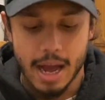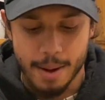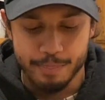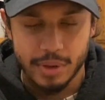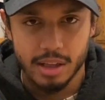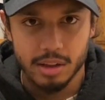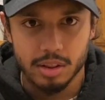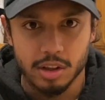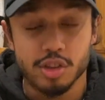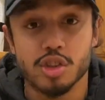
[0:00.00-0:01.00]
And
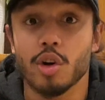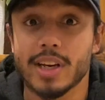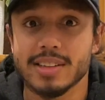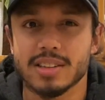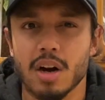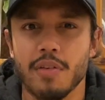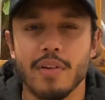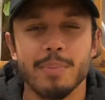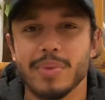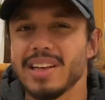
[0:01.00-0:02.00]
the stock itself
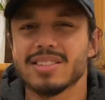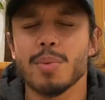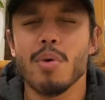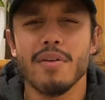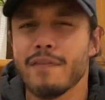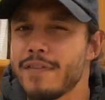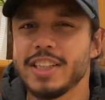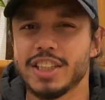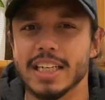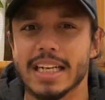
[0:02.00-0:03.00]
is somewhat
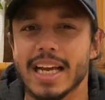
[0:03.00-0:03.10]
fishy.